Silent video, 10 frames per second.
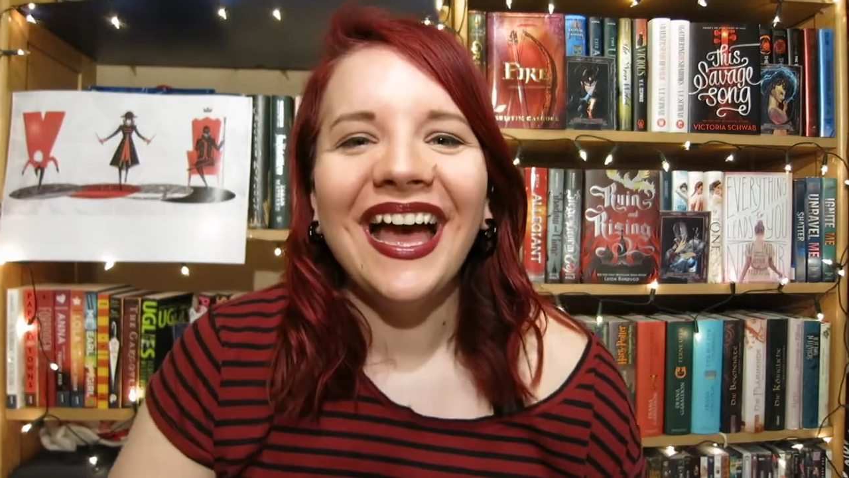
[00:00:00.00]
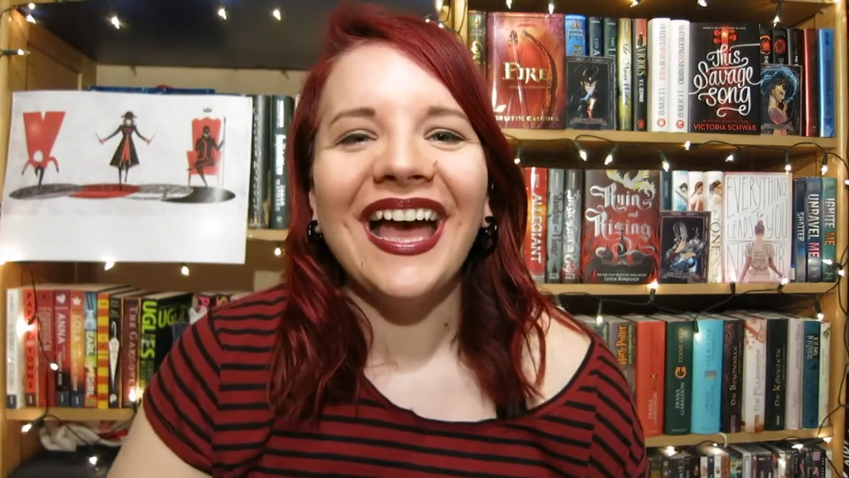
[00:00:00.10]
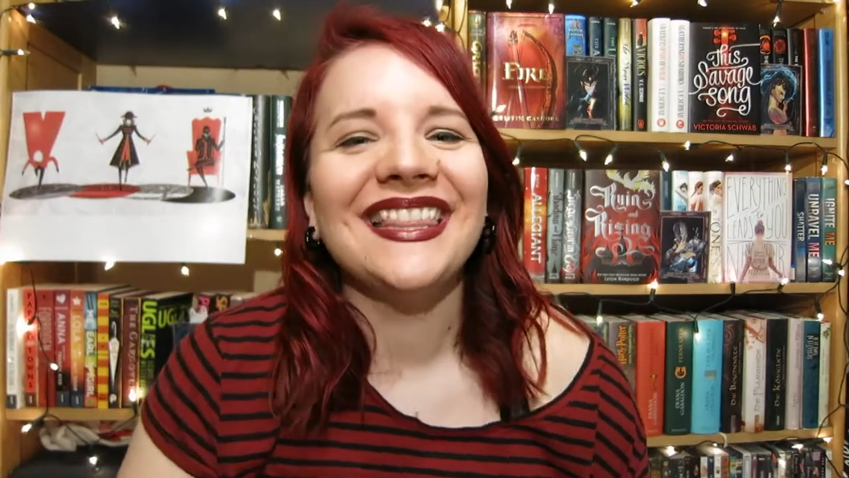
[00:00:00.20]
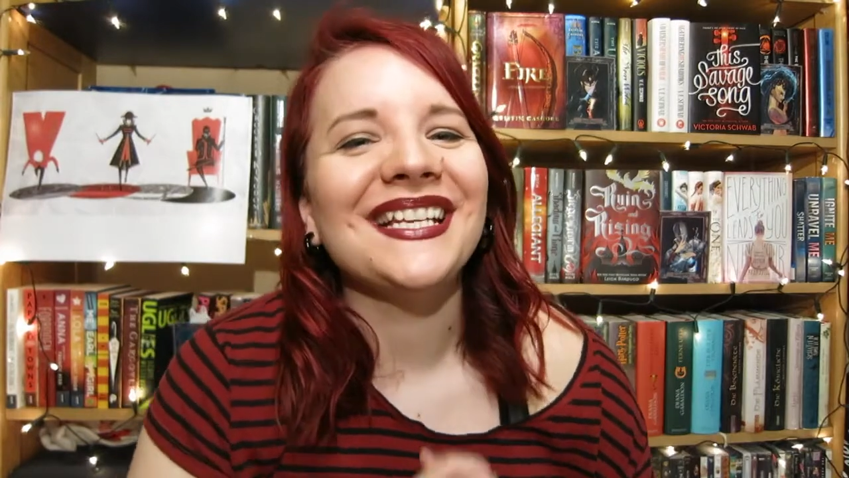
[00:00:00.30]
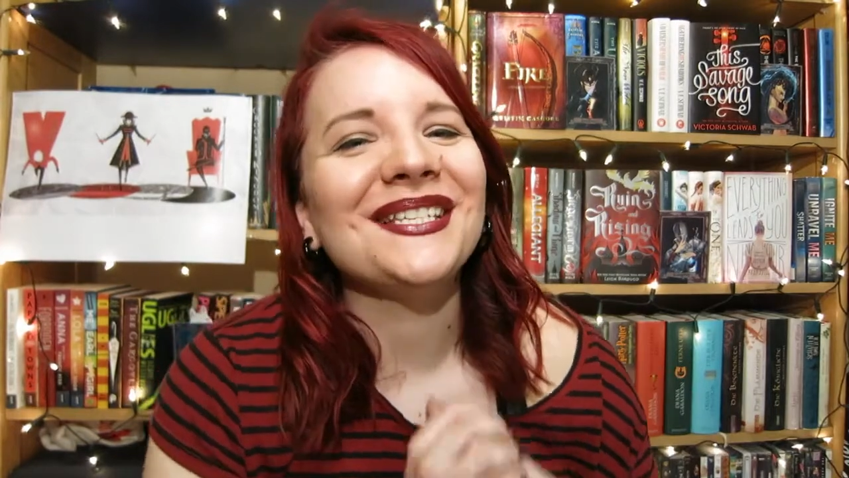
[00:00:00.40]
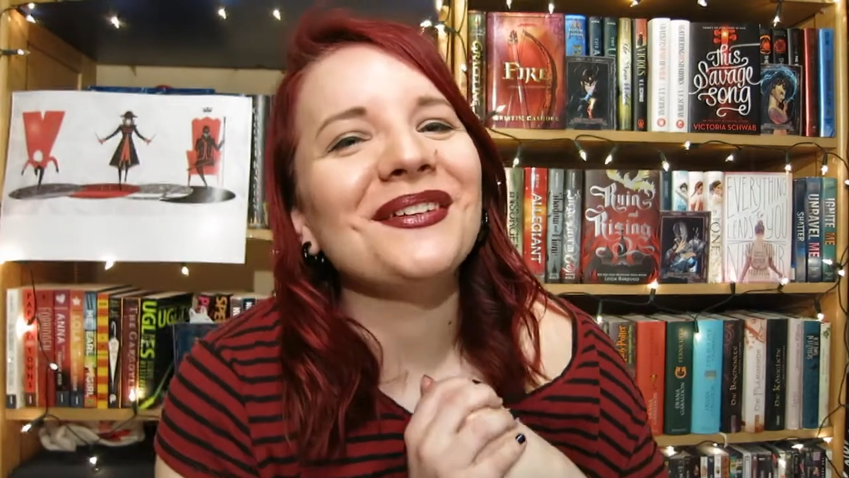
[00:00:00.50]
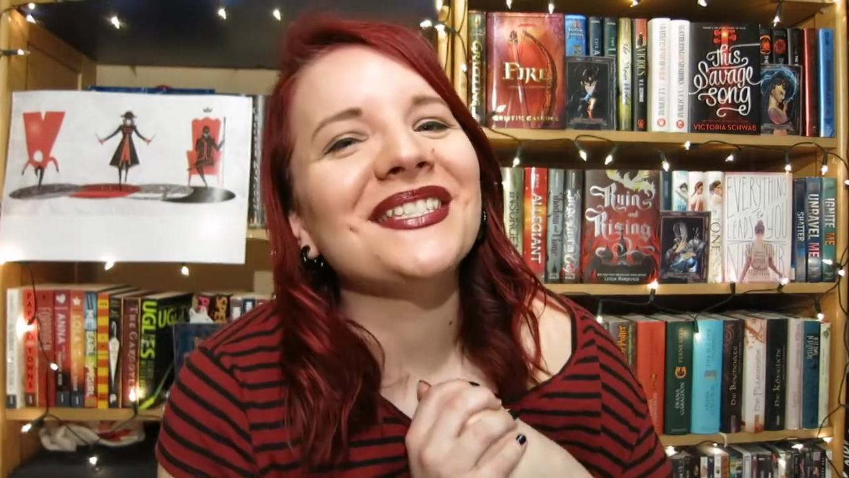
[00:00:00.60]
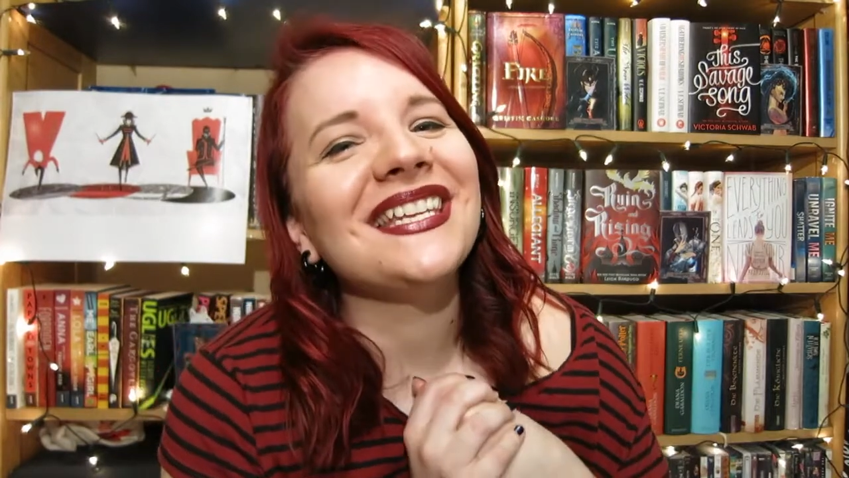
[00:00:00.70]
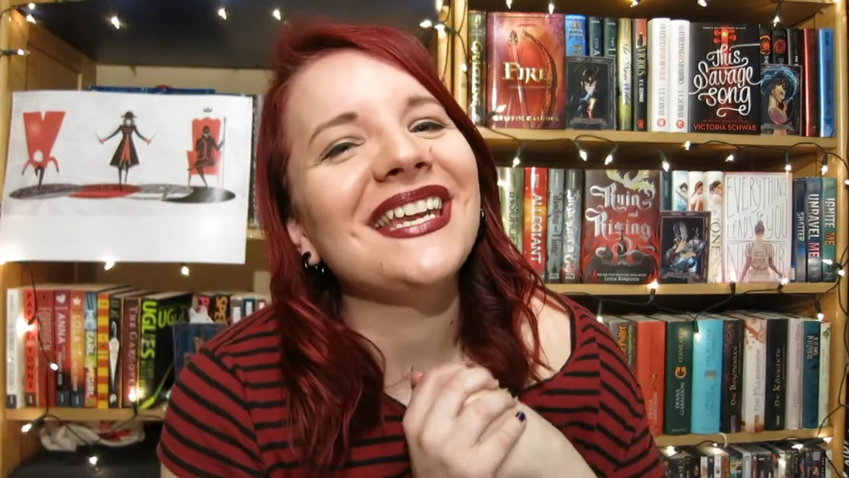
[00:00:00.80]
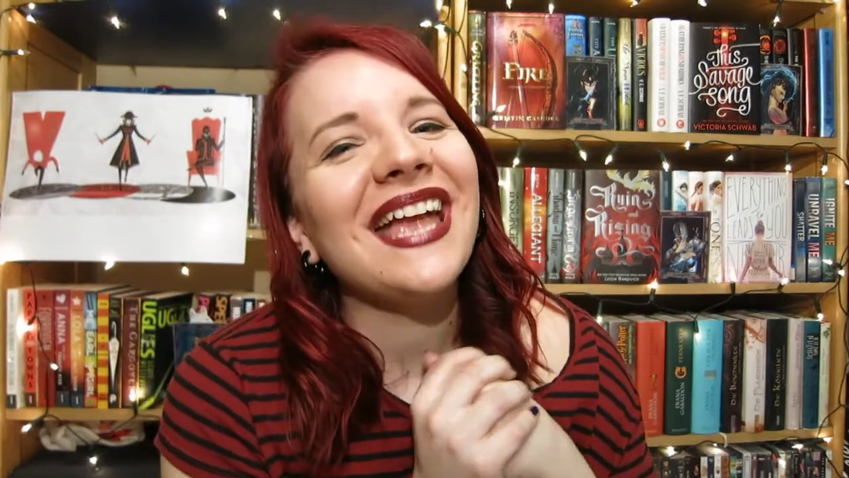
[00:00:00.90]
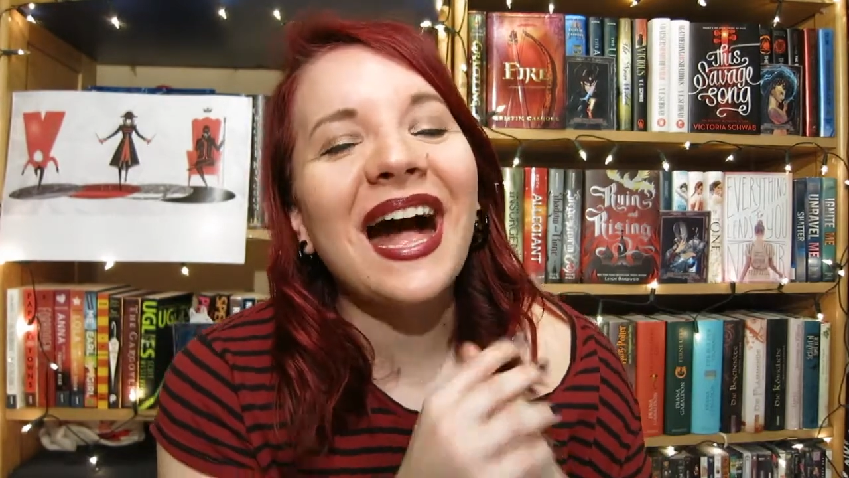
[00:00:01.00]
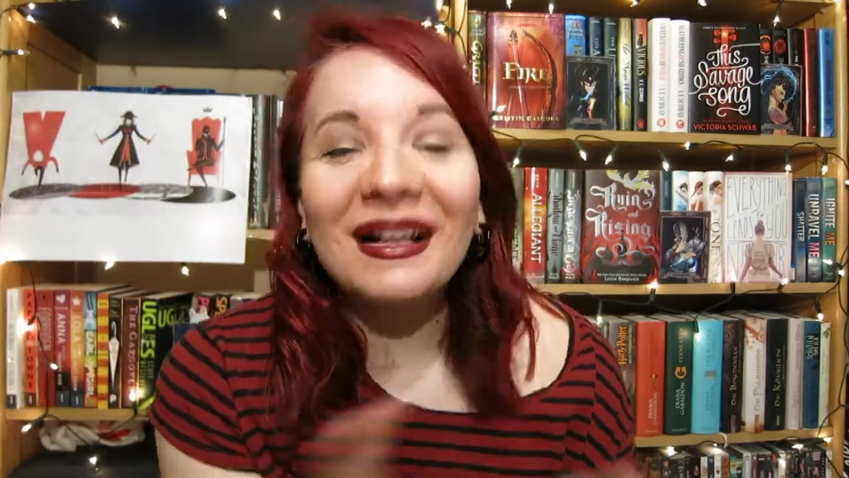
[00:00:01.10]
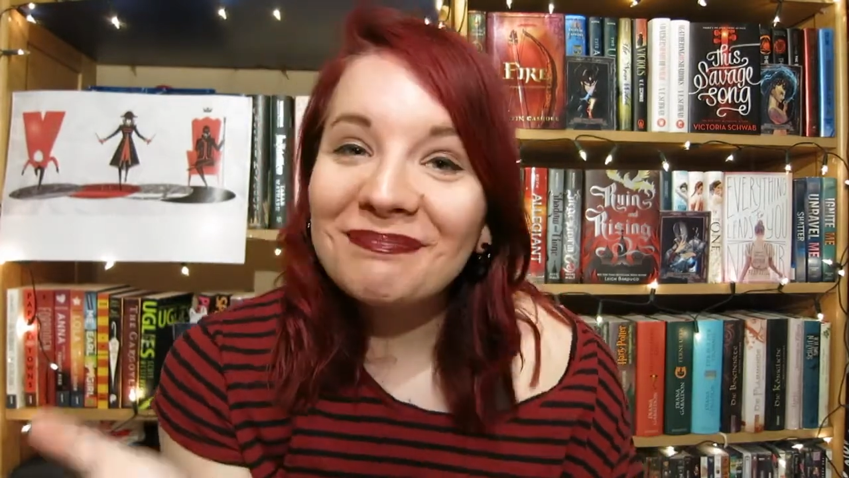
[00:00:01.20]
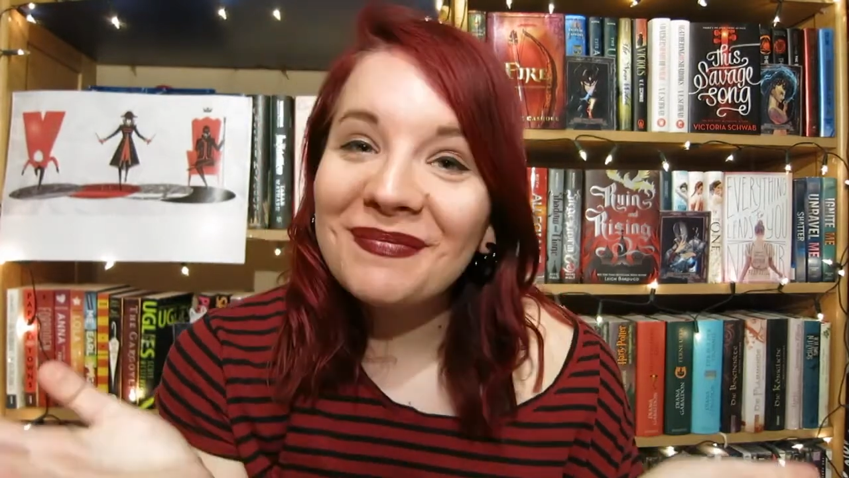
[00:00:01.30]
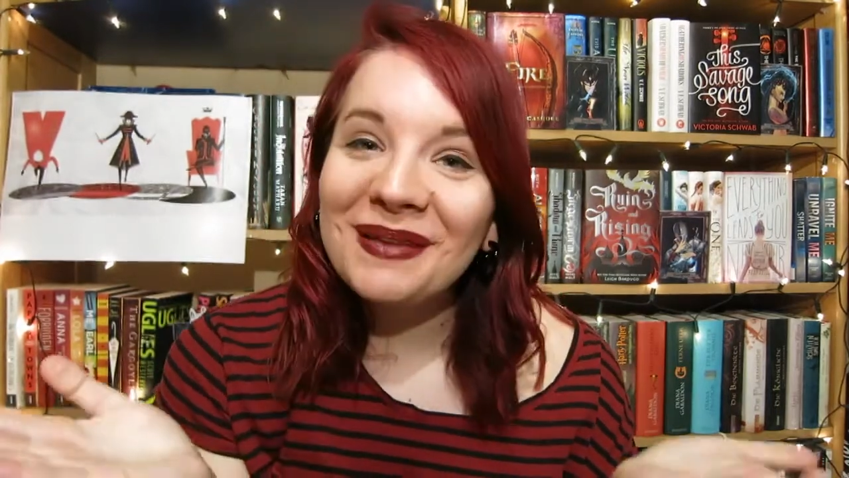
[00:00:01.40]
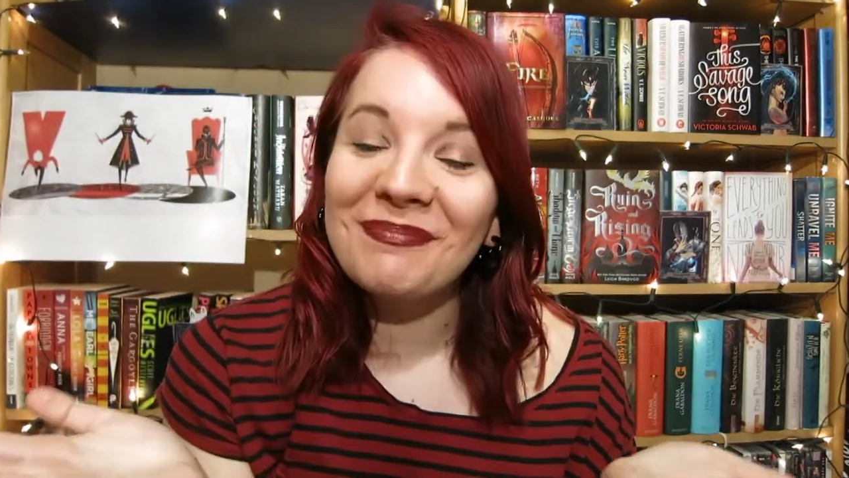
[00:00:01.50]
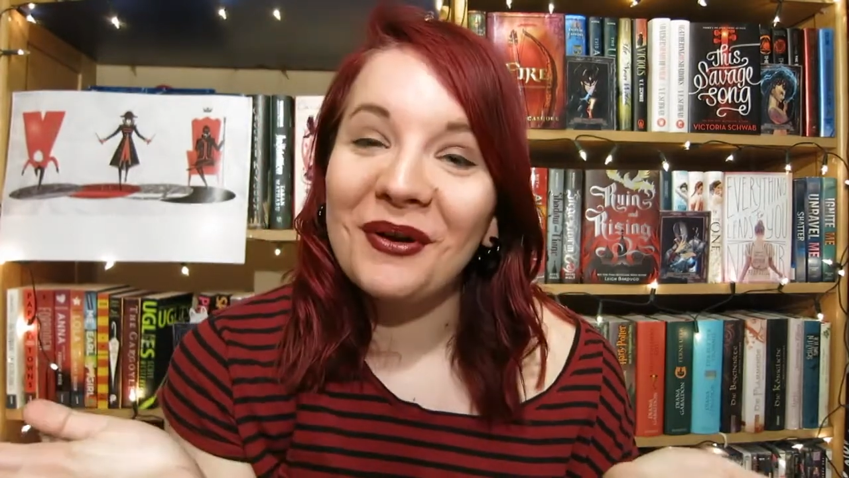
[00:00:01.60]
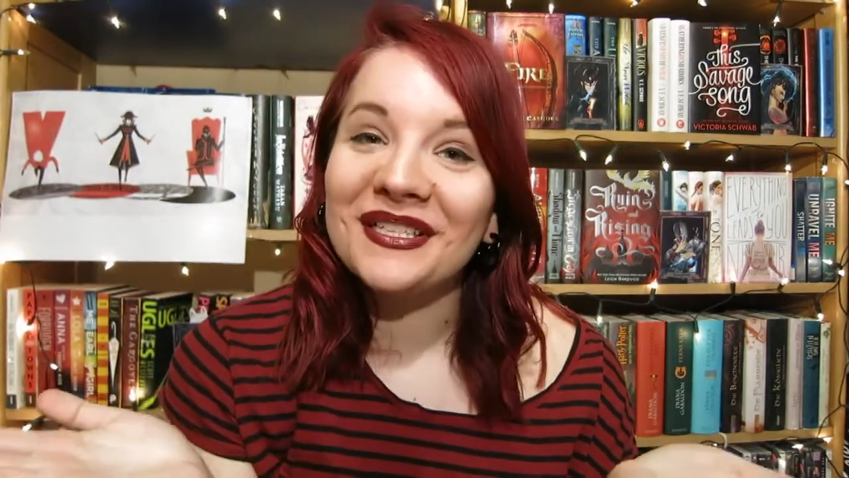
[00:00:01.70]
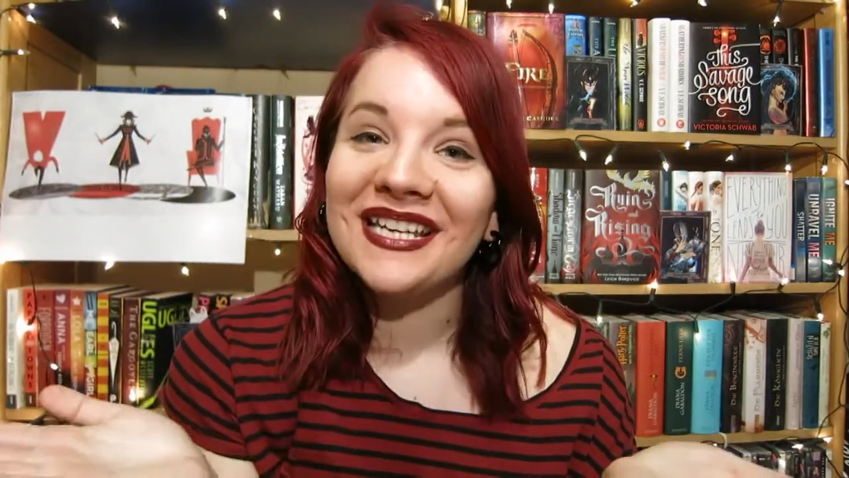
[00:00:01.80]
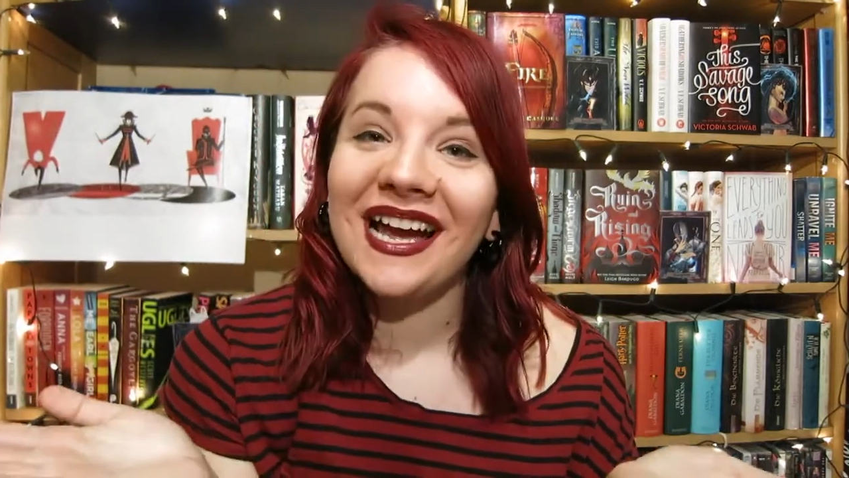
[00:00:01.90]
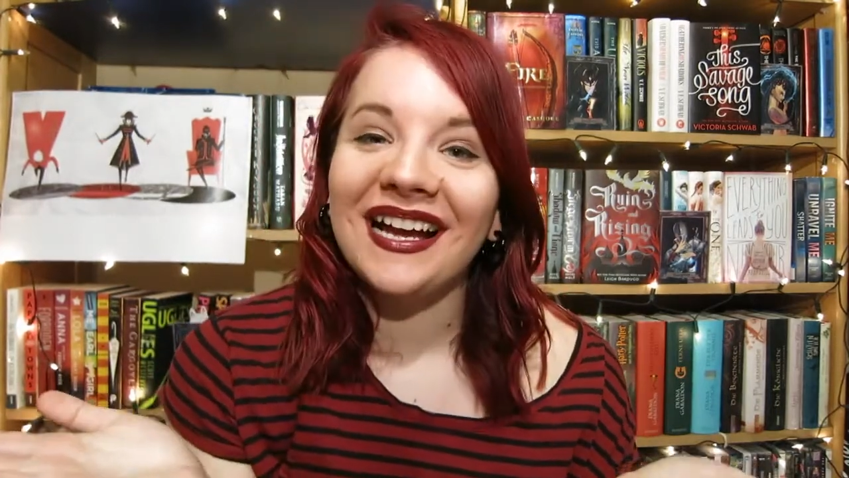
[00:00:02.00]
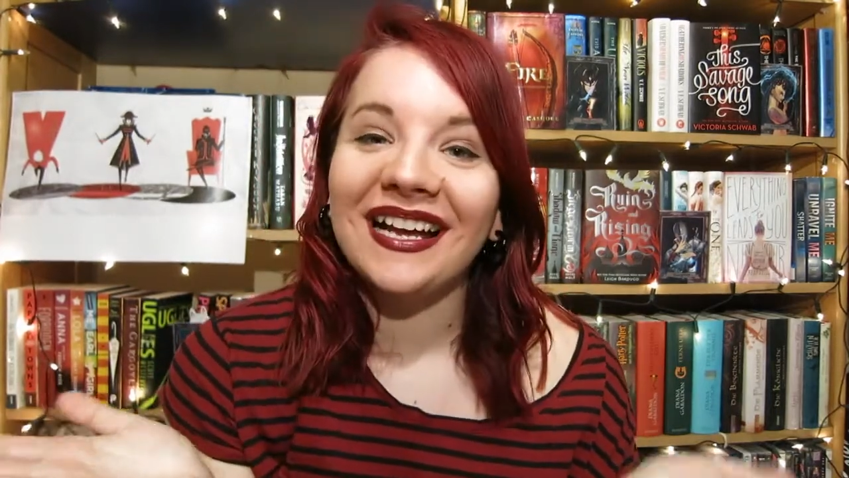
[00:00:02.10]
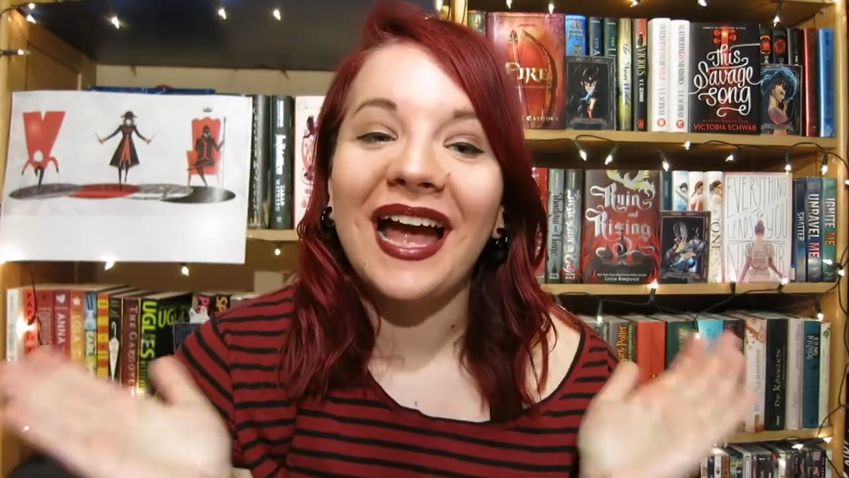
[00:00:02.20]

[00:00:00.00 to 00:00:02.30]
and this was the Help Me Book tag.